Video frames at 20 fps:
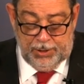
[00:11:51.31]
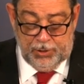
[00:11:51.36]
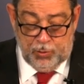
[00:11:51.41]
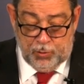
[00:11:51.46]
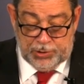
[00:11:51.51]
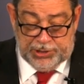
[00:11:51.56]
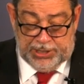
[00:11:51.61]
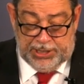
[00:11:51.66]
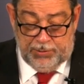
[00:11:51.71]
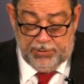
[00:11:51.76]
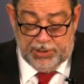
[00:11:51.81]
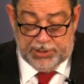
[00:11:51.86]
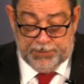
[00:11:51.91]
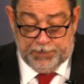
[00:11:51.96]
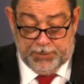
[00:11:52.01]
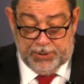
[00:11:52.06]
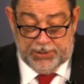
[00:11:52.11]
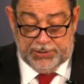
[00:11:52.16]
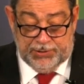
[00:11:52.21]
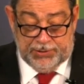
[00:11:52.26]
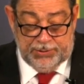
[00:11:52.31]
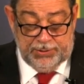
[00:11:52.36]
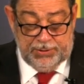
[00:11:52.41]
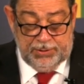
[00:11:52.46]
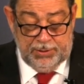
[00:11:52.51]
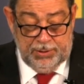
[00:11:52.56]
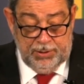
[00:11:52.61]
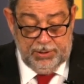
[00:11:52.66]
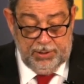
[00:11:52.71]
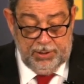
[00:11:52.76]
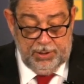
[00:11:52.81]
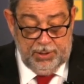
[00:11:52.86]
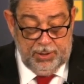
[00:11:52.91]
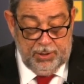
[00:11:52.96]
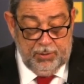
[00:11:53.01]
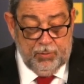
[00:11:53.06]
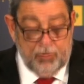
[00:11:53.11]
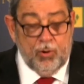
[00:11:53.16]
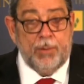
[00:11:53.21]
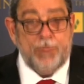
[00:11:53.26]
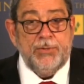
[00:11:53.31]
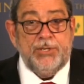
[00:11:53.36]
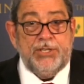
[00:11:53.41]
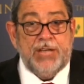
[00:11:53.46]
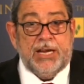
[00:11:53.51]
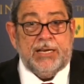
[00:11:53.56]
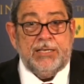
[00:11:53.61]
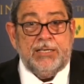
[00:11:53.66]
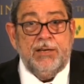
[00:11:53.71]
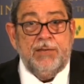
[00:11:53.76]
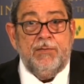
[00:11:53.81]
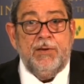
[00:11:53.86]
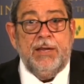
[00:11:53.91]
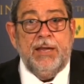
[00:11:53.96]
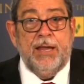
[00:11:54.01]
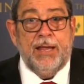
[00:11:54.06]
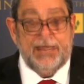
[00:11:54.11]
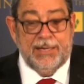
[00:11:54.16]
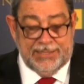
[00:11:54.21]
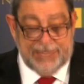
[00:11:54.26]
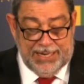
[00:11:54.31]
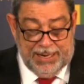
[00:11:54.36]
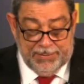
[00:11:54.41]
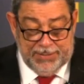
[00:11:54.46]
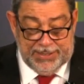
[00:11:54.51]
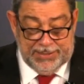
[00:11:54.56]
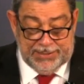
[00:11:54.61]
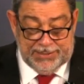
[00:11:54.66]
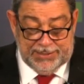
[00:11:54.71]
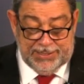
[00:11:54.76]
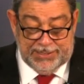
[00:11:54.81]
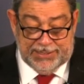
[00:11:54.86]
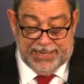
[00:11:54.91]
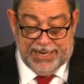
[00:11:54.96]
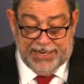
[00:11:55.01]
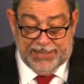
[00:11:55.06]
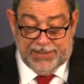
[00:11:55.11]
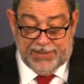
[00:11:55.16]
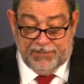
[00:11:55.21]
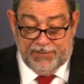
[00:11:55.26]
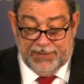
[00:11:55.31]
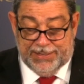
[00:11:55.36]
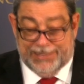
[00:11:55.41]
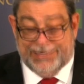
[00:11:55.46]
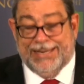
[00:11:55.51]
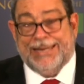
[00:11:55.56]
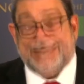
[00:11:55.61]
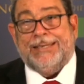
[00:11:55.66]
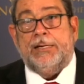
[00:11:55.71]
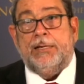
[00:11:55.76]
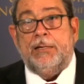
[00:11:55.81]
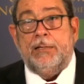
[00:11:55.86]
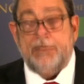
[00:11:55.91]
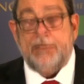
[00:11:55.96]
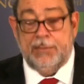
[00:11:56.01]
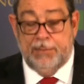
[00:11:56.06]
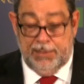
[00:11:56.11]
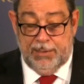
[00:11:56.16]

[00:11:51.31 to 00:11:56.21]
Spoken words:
No serious person who objectively examines the scientific data